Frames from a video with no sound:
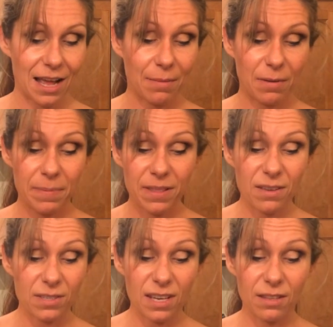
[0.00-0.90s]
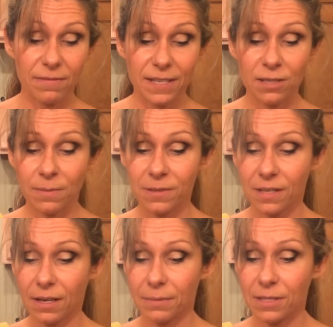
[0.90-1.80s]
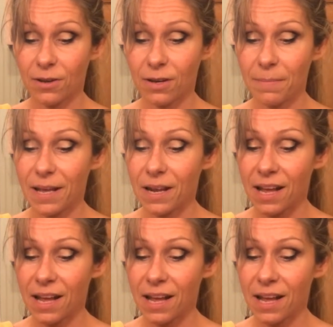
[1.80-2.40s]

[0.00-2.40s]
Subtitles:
I'm going to put those other vegetables like I was talking about.